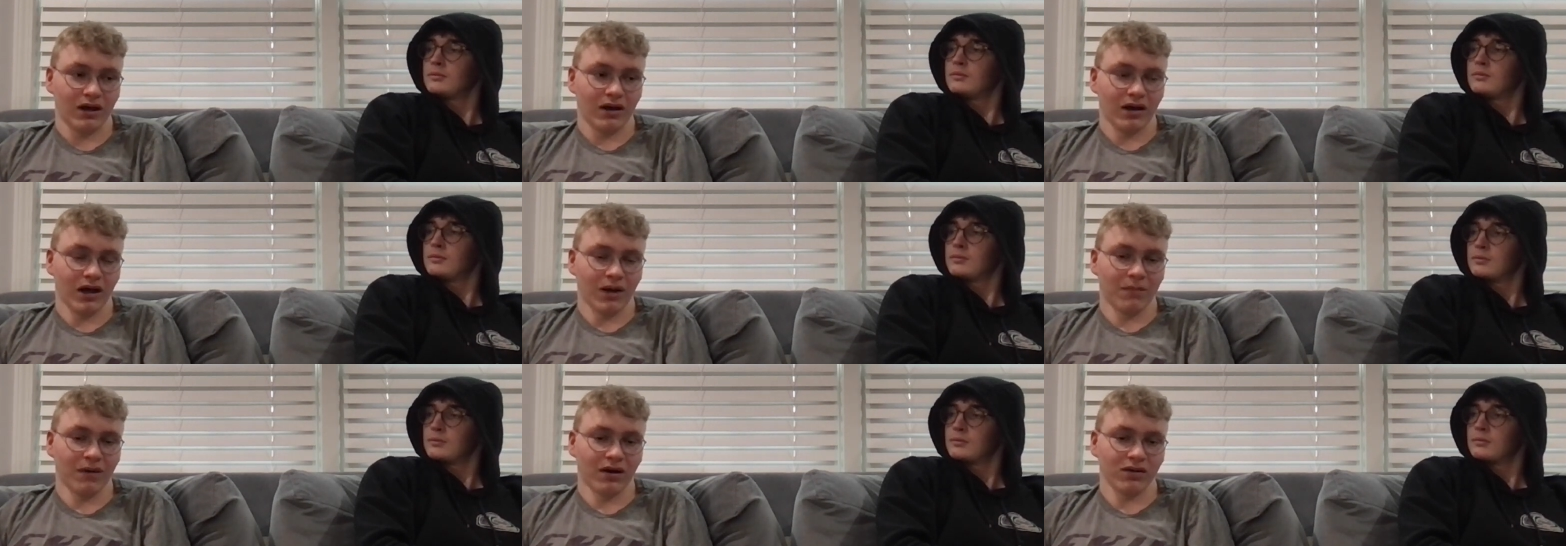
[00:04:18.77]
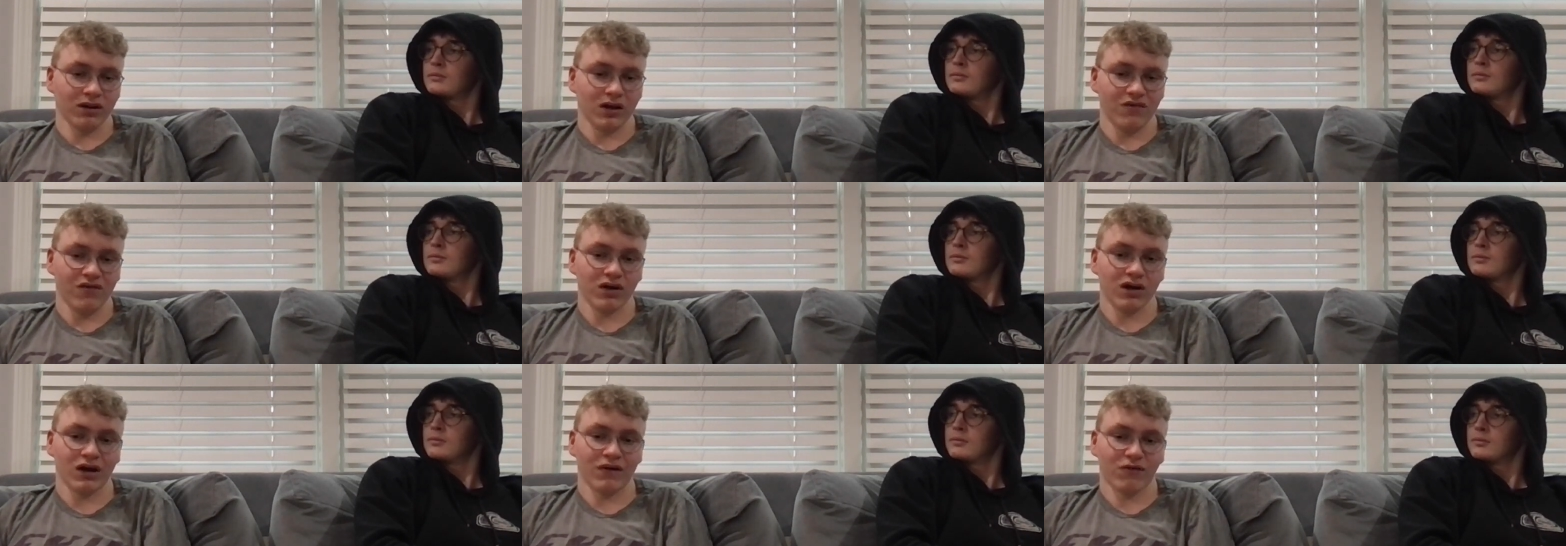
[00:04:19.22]
Speaker 1: And by
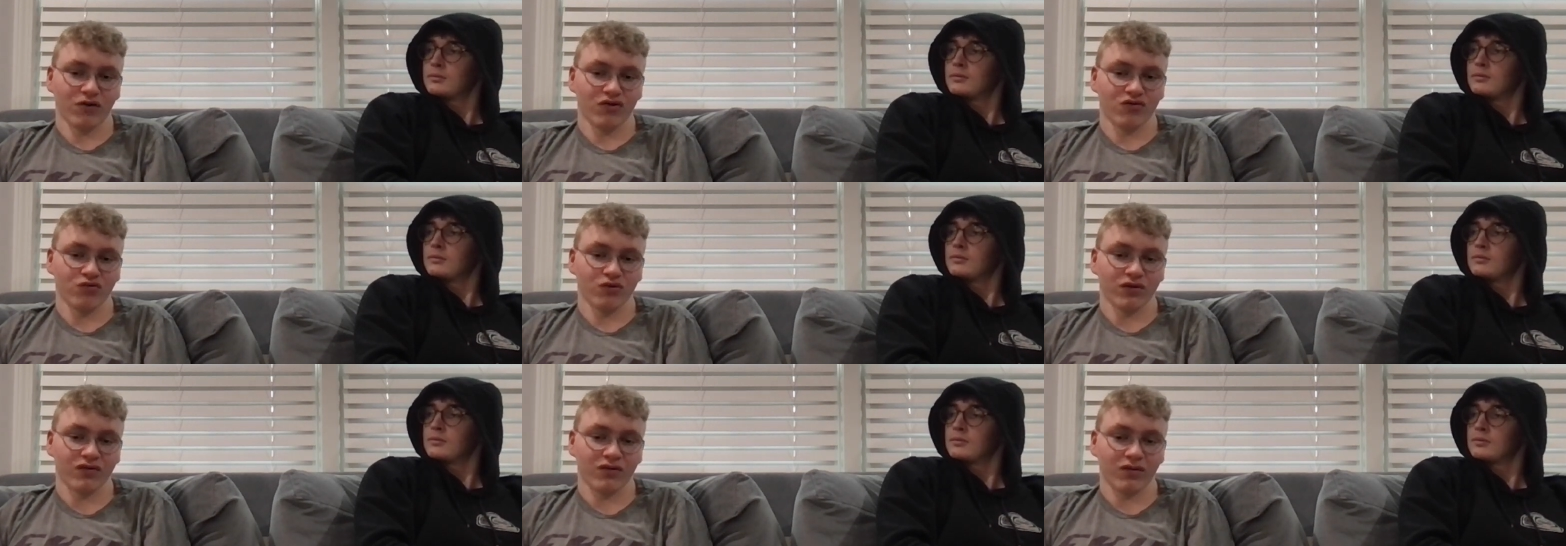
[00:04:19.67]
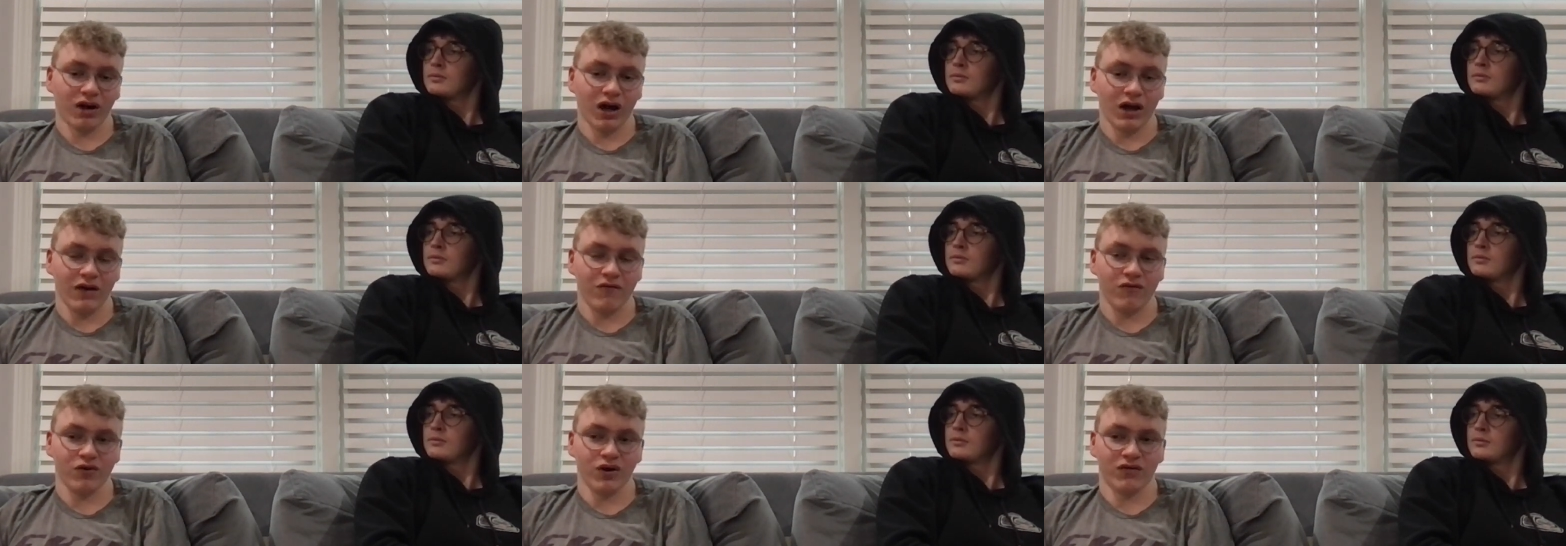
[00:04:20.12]
living a virtuous
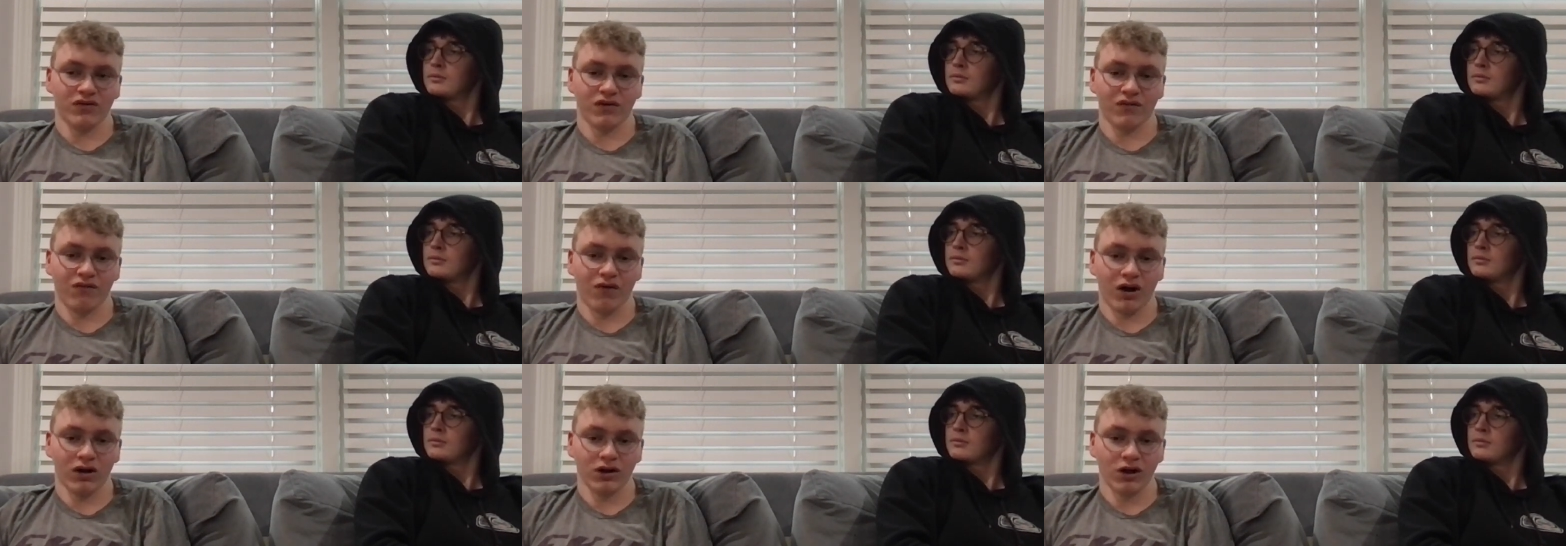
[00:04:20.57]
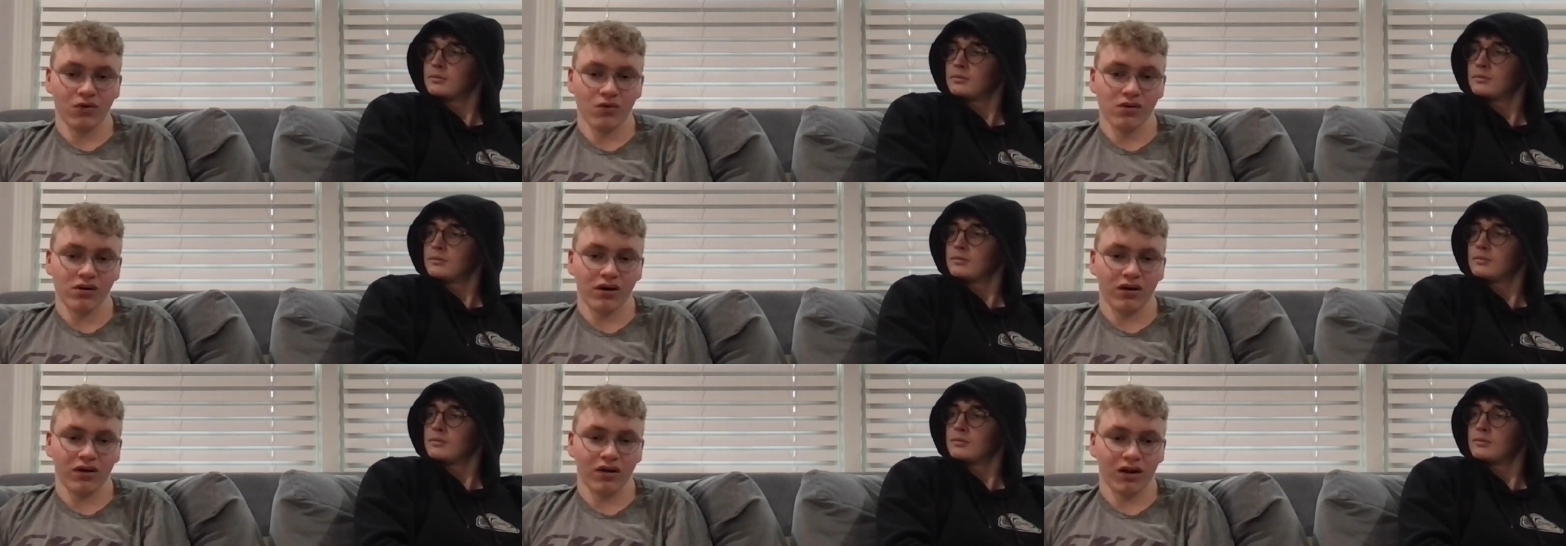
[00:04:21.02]
life, you have to
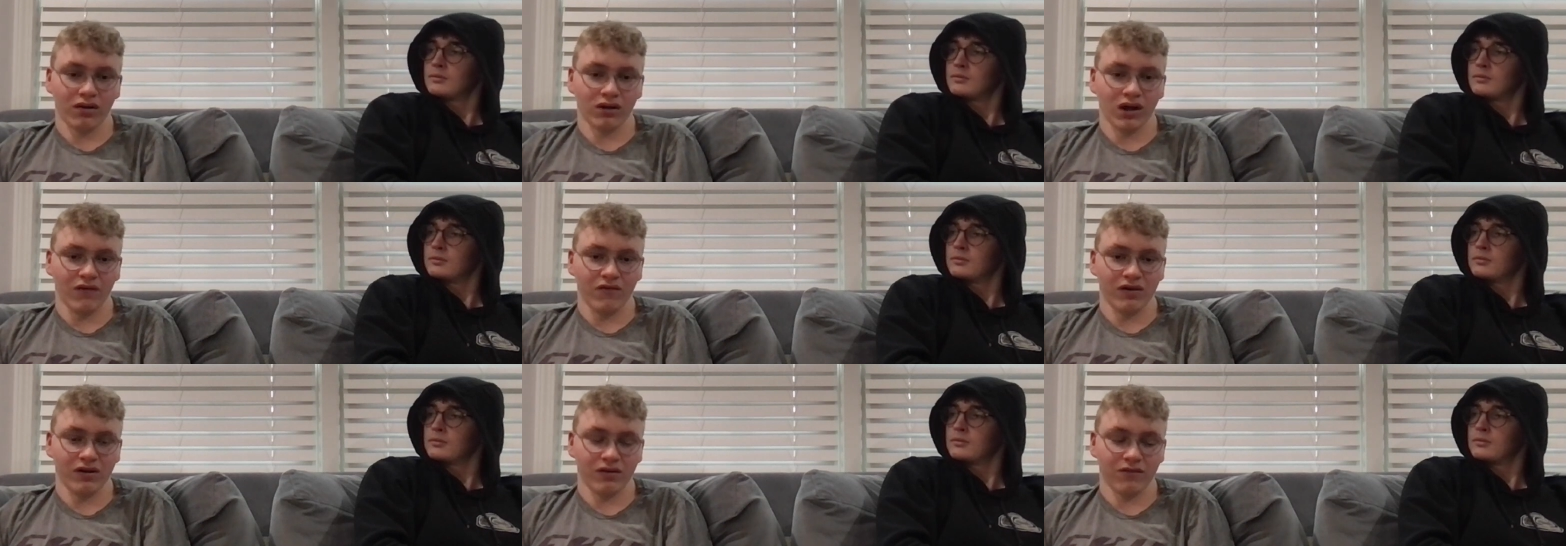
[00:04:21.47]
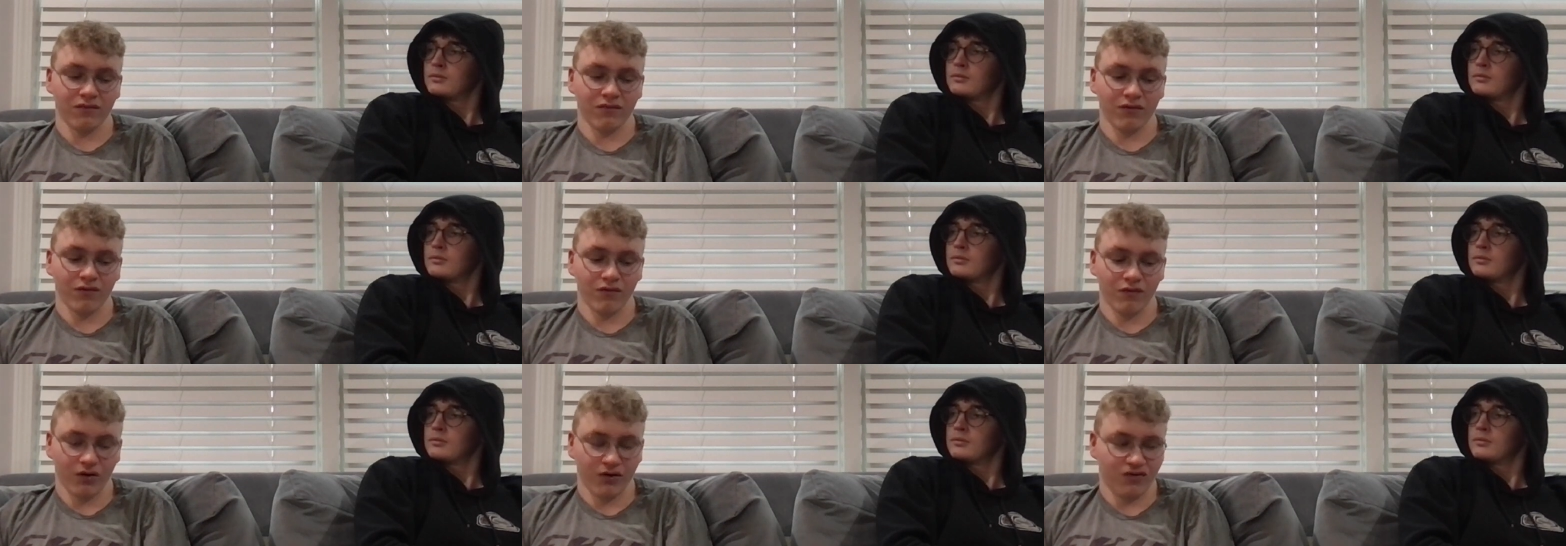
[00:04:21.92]
follow 11
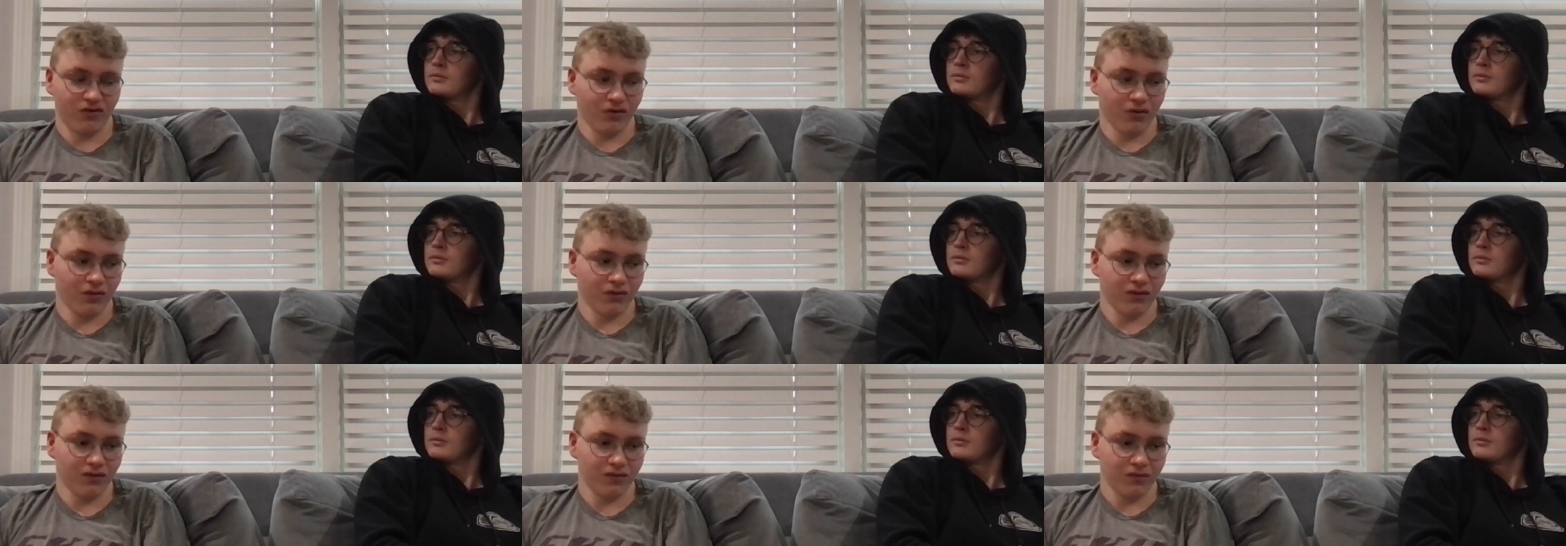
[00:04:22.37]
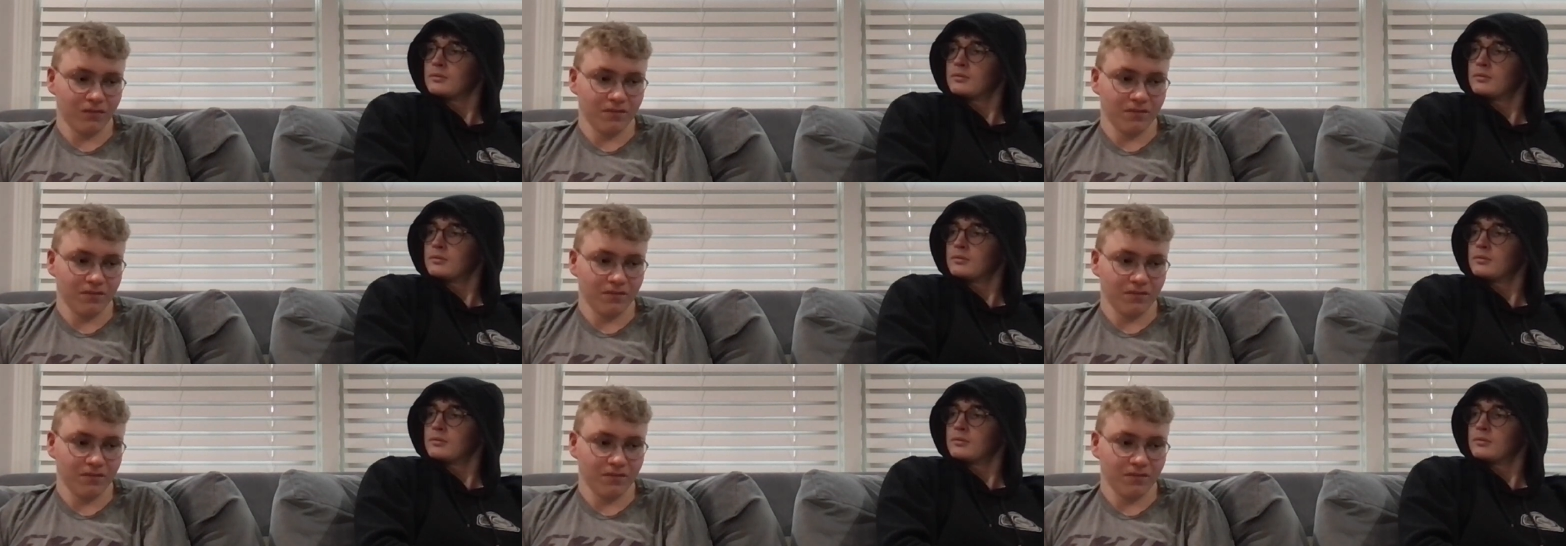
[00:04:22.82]
virtues.